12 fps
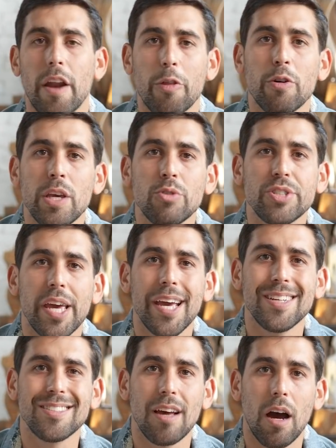Another use
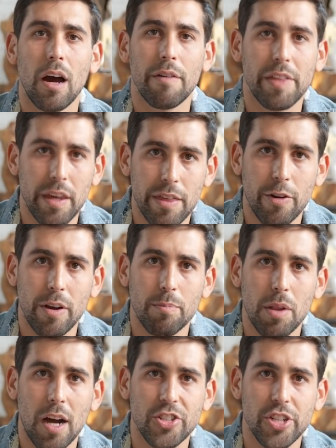case of the Ethereum
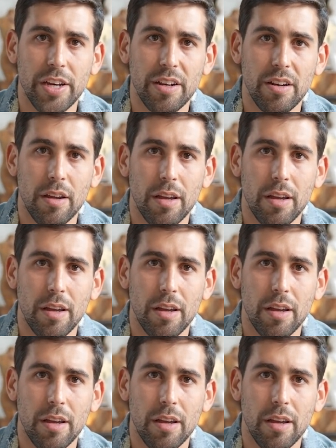blockchain